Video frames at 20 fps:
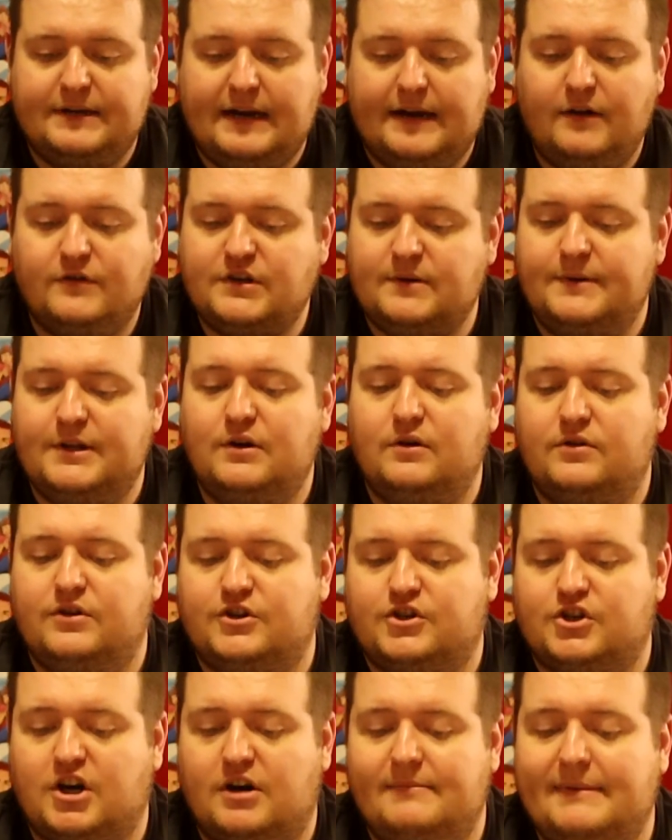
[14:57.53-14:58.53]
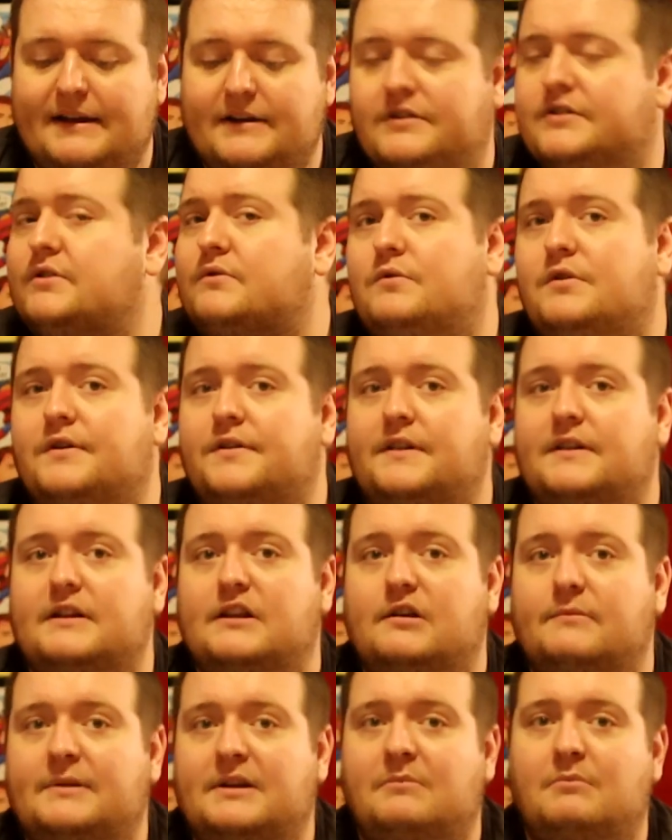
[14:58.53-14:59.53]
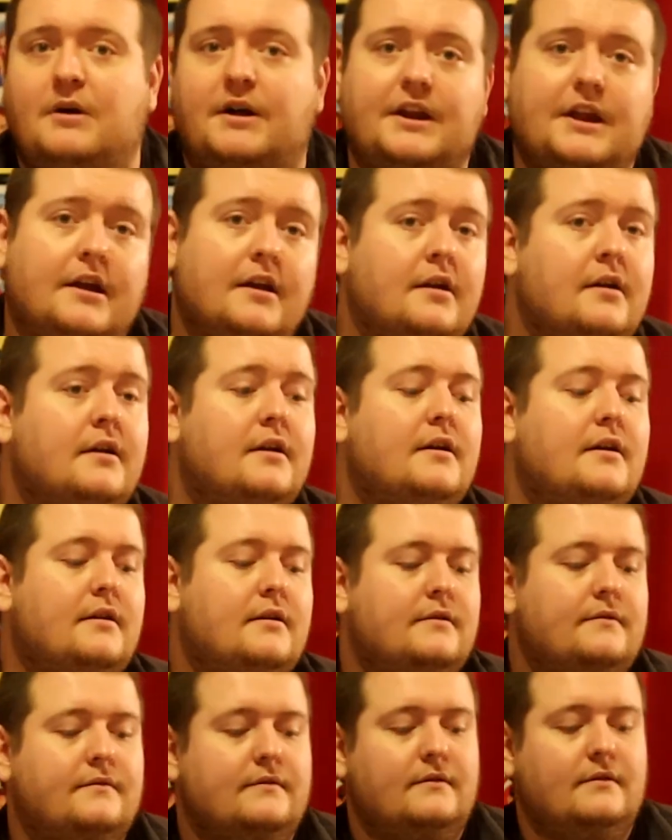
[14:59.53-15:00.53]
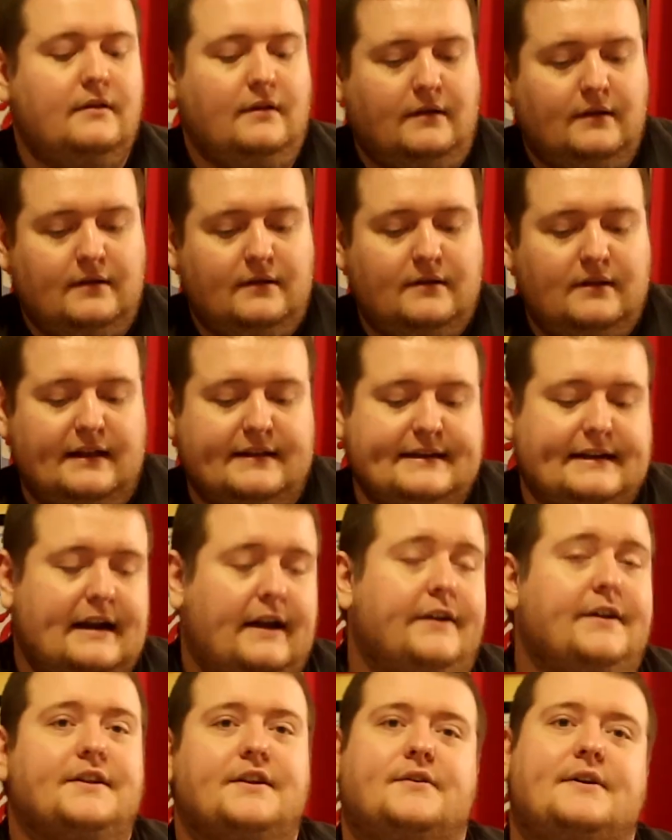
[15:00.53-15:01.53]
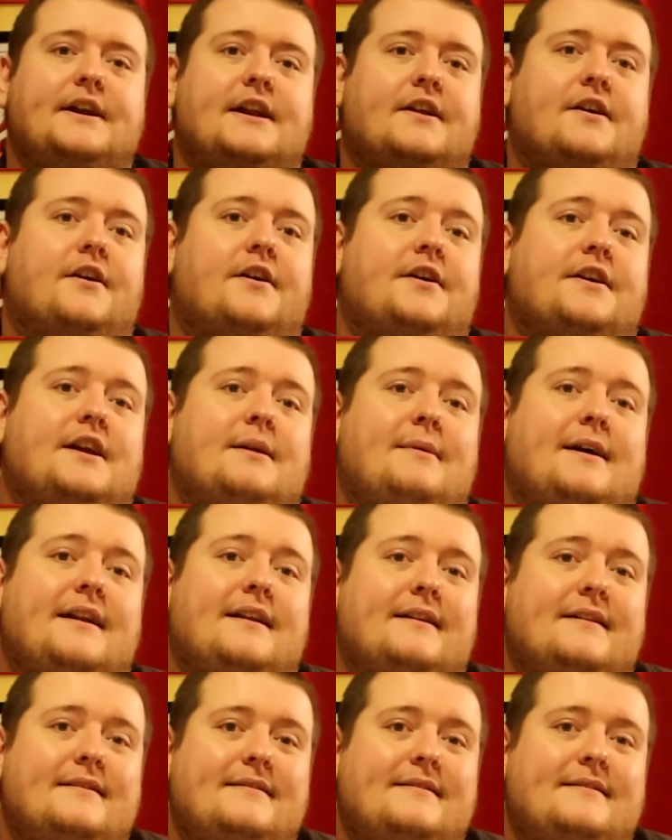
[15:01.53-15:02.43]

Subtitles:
I know some of the older Charmanders are worth a little bit of money. Let's get onto the graded card. Come on.